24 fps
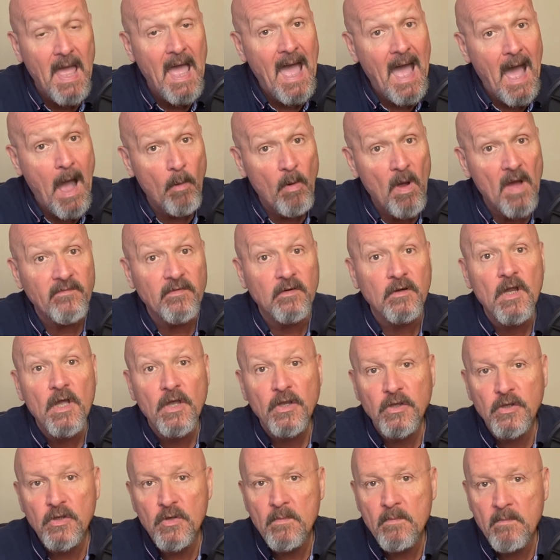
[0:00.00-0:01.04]
However,
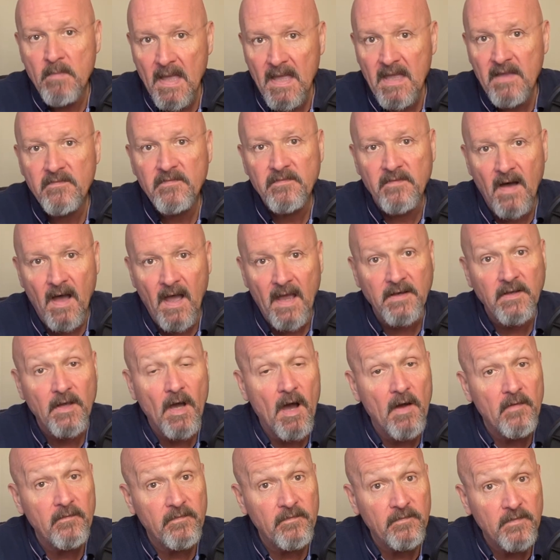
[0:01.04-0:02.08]
you may find
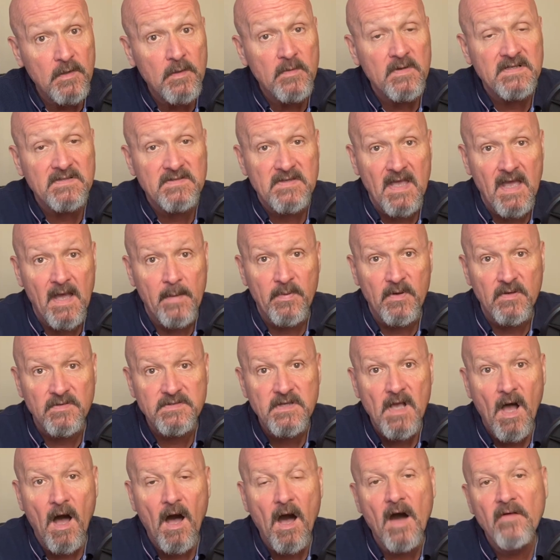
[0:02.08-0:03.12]
a few examples
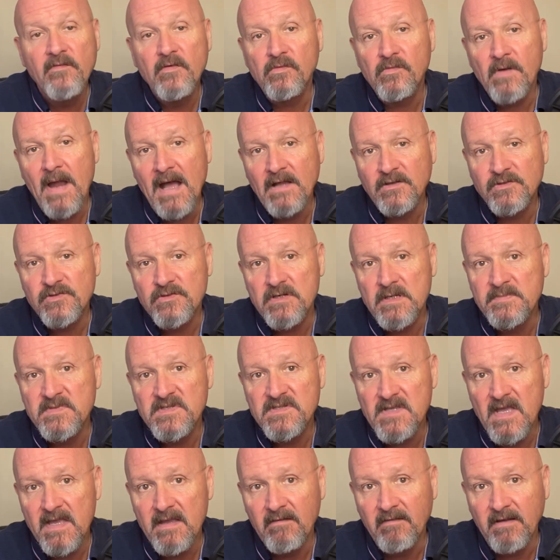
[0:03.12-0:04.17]
of a round trip
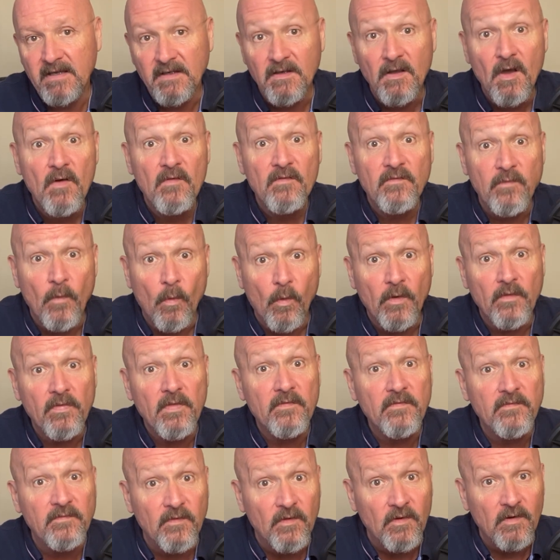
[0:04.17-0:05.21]
sailing for the
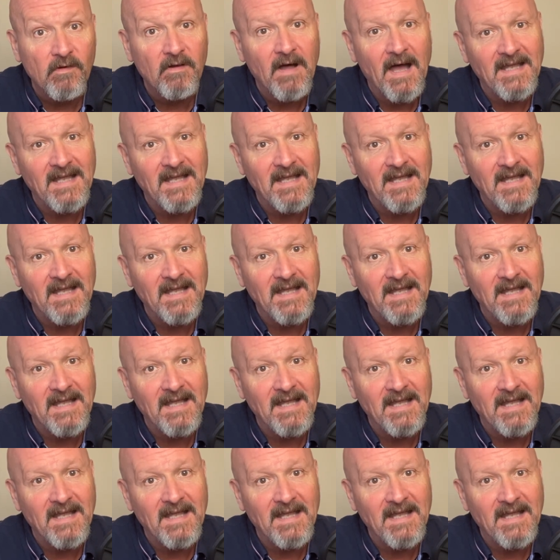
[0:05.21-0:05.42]
full